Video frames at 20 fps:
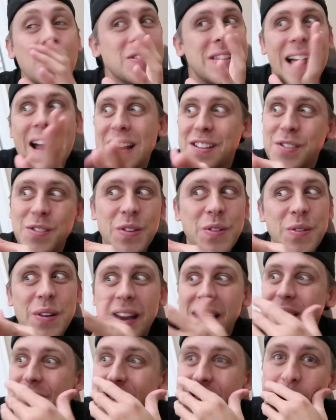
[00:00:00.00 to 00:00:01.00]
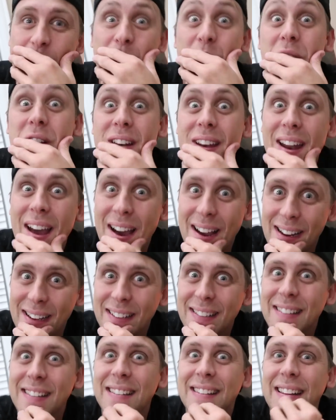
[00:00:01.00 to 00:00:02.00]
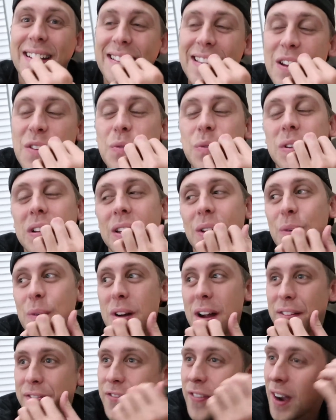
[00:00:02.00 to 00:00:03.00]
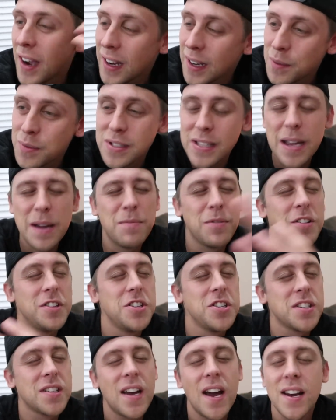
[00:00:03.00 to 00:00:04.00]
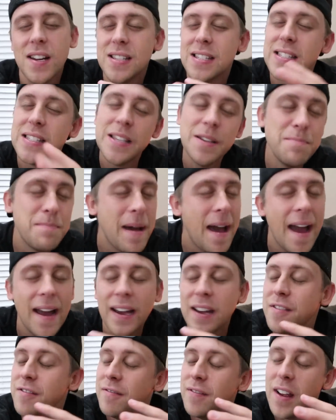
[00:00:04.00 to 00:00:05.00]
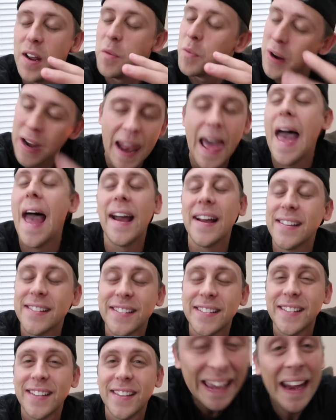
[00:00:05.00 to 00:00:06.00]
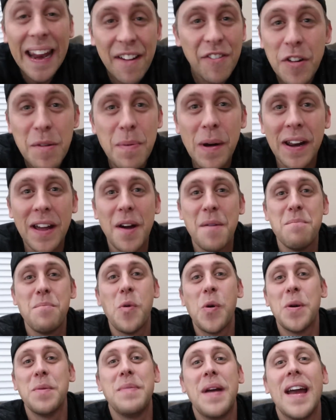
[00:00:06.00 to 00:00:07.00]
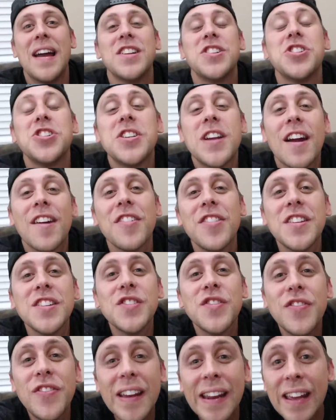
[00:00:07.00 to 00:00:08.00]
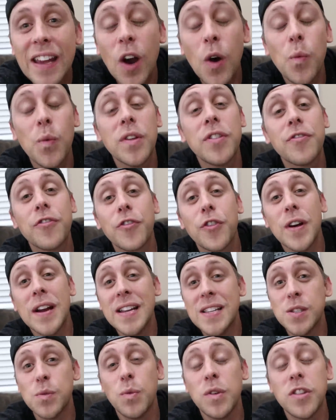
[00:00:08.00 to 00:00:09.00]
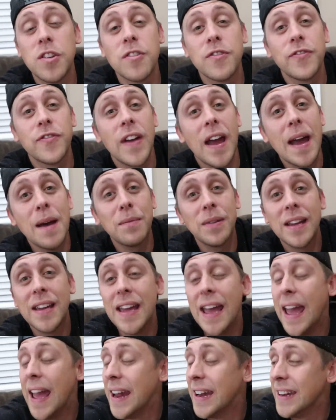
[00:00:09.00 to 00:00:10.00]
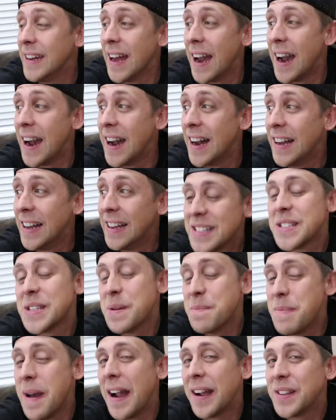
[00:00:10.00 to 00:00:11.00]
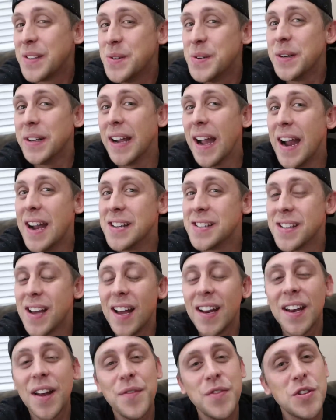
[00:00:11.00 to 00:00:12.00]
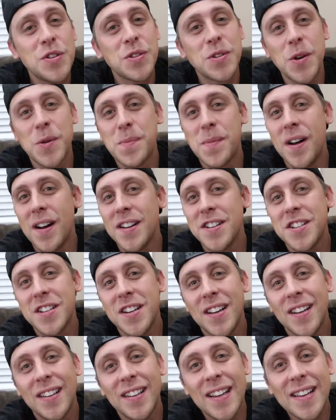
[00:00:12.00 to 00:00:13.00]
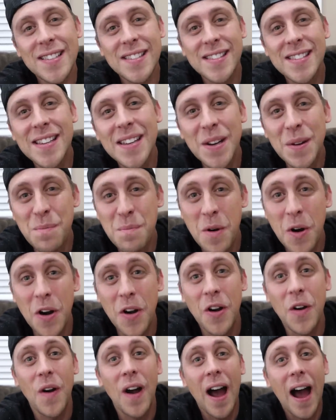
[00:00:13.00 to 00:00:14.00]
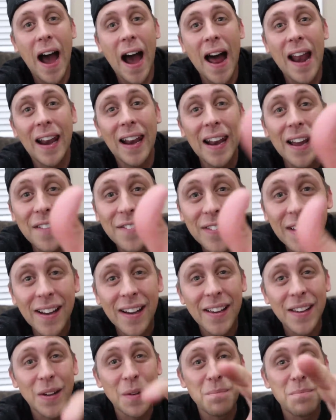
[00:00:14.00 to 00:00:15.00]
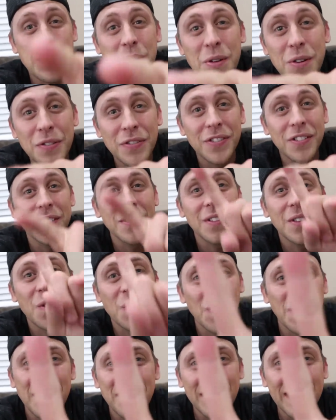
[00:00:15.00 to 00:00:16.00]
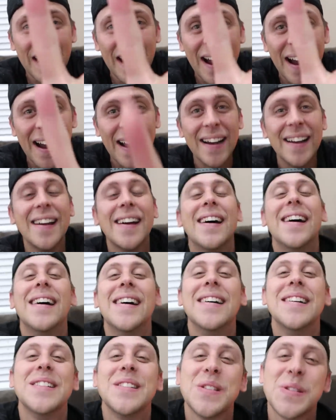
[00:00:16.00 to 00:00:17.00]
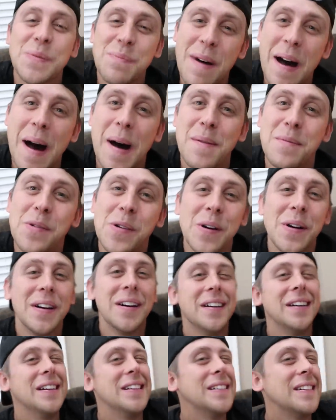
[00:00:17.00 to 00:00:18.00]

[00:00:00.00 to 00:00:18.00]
Those last two days though were nice. Like they really were. I finally was able to just kind of sit back and, and relax. Get everybody on board, man. Share this video with friends, with your family, and uh, let's get back to it, guys. I love you so much. Let's see you tomorrow. I love you. You're beautiful. You're one of a kind. Smile more.